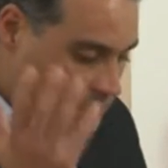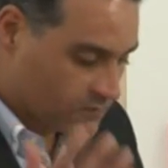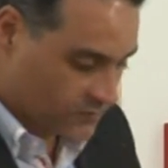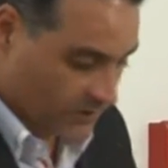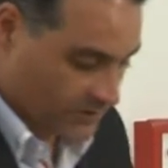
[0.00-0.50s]

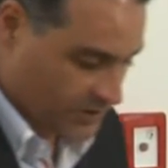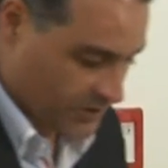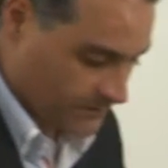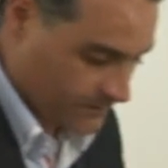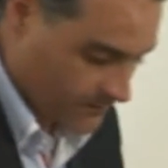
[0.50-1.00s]

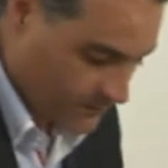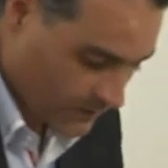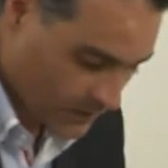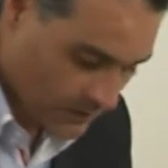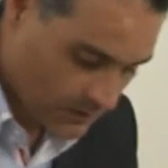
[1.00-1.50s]
strategy
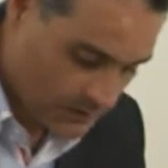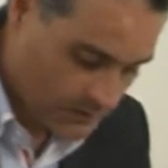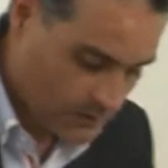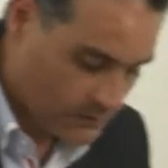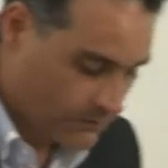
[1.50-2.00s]

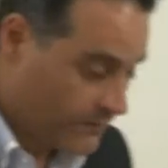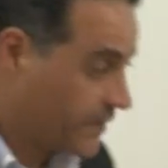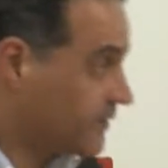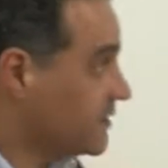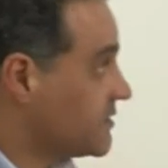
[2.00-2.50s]

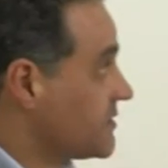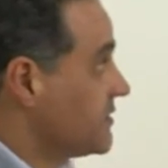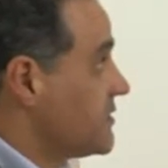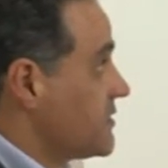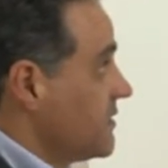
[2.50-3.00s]
within this,
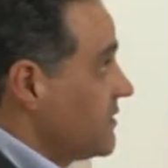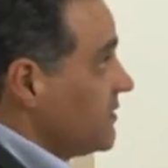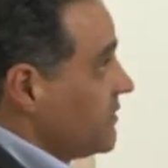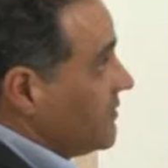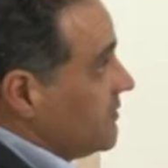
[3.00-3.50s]
this
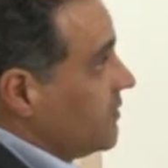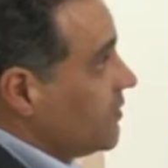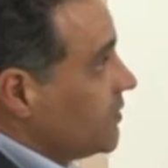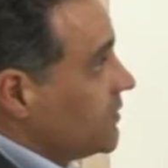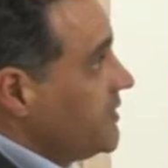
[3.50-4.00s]
uh,
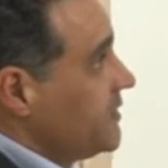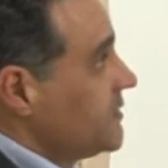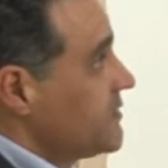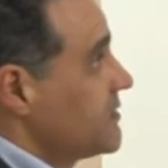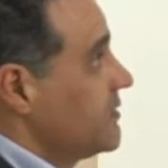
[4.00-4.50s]
all
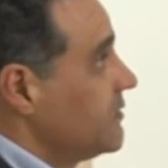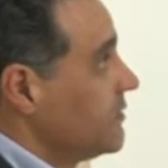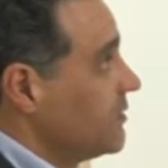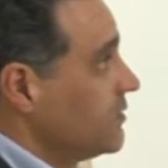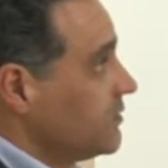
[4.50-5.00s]
years, uh,
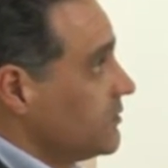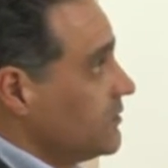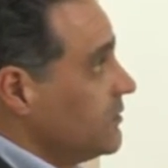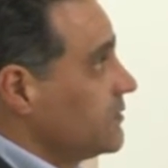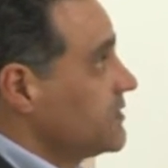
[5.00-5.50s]
all,
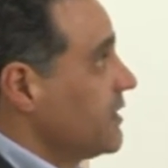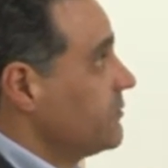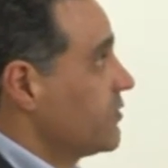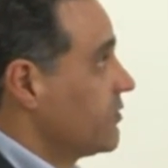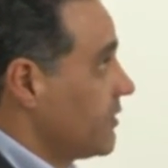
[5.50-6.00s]
all, all
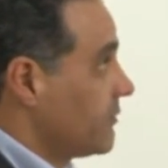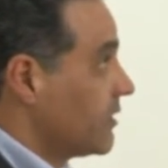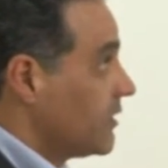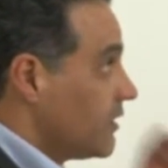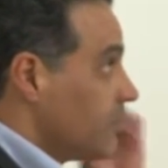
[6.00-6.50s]
time program.
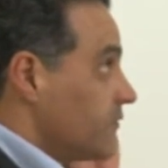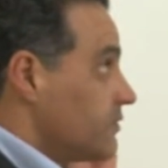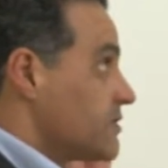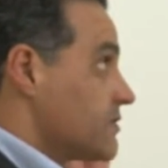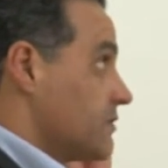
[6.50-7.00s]

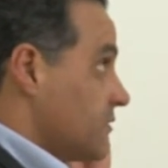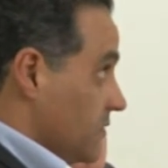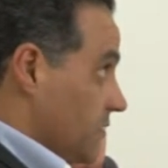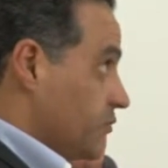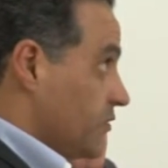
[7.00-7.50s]
First,
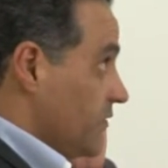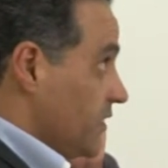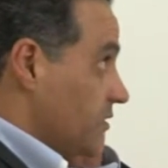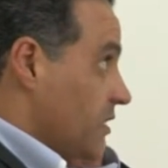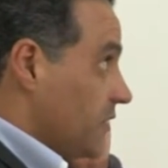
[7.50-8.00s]

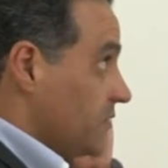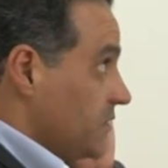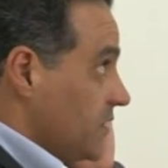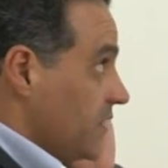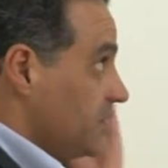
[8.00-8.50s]
improving the
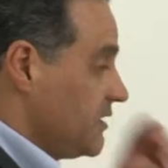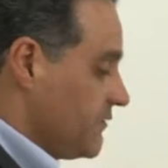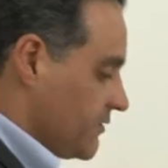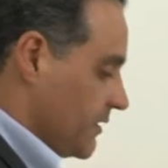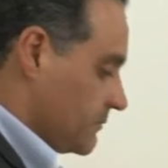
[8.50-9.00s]
content and
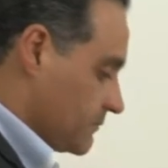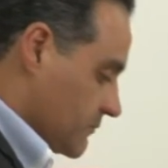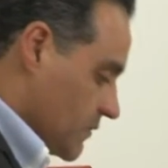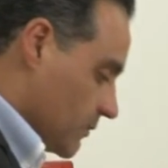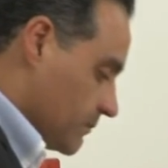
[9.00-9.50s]
delivery.
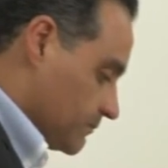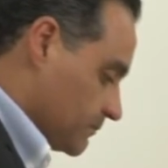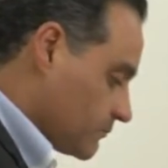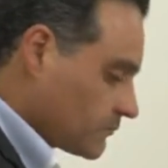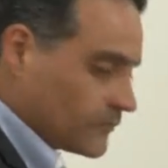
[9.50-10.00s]
So